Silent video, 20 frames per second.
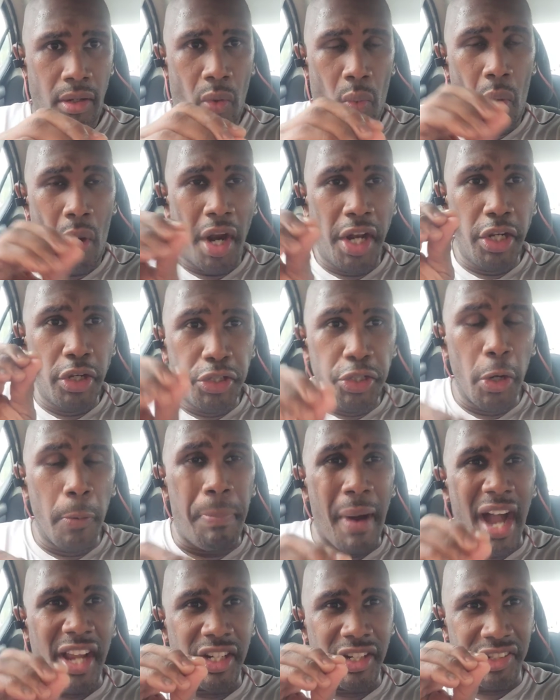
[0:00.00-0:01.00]
What do you do
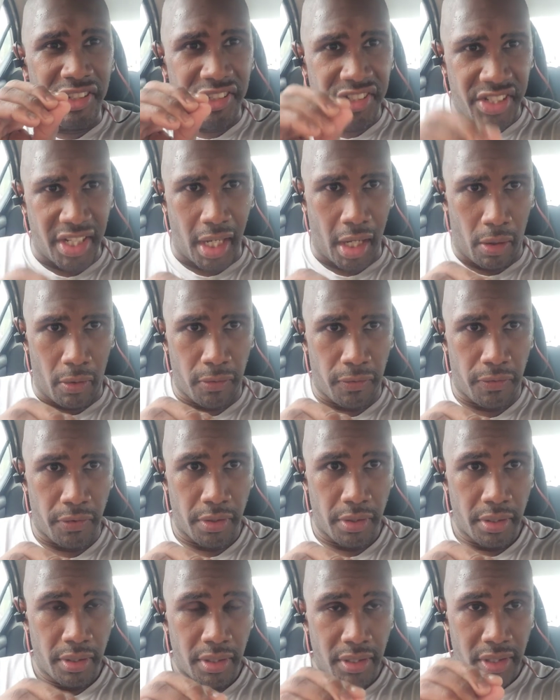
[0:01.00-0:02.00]
by yourself?
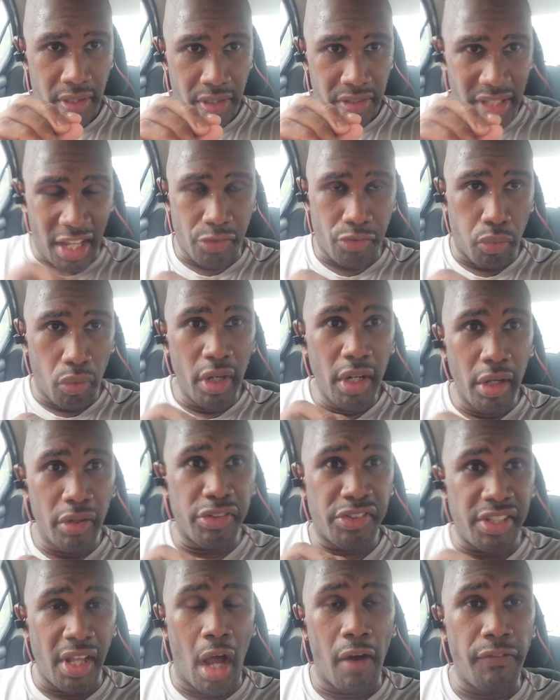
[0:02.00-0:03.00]
That's real
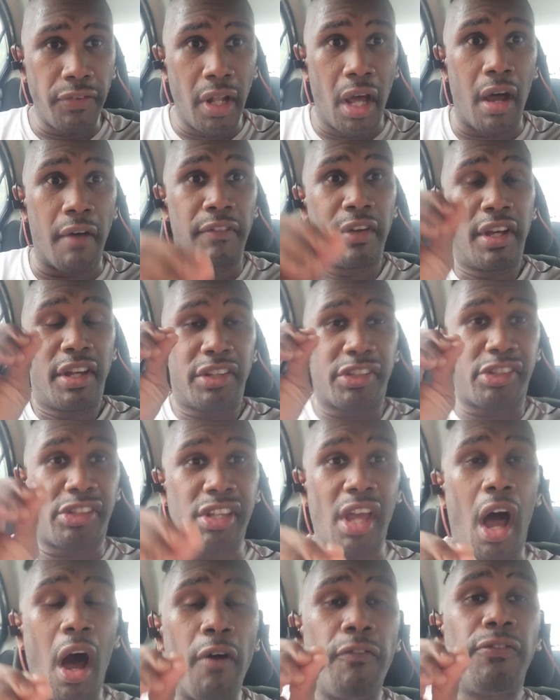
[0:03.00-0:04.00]
self-love.
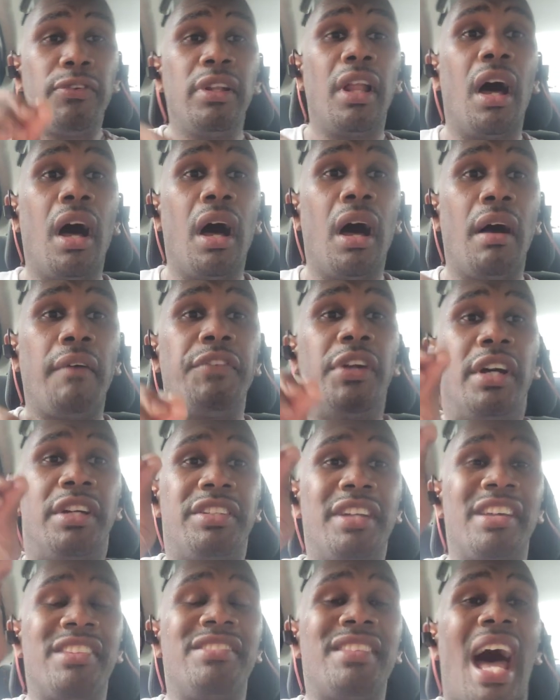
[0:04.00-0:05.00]
Self-love
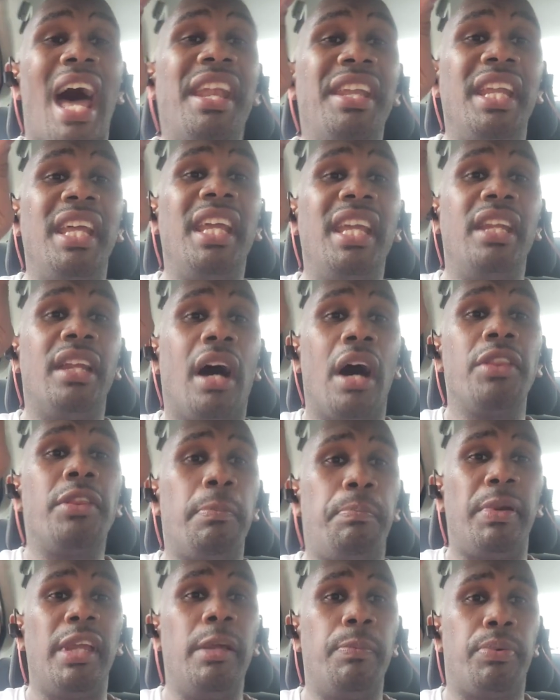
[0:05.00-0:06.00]
does not need other
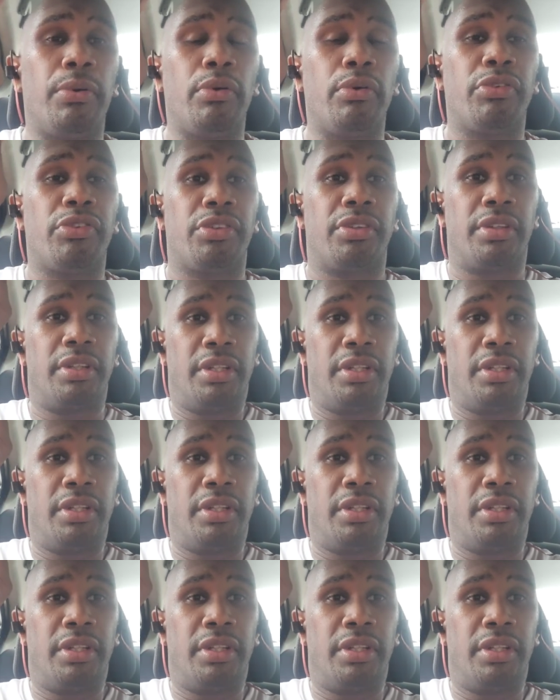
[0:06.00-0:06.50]
people's